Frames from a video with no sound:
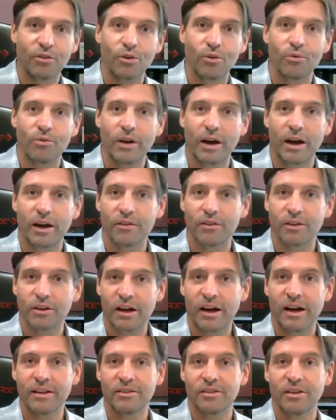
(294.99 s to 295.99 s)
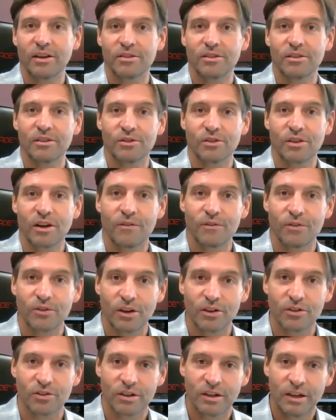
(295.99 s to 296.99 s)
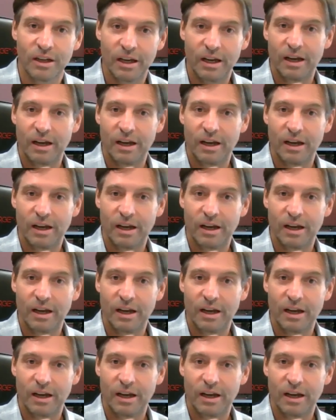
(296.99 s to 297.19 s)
the context of this conversation,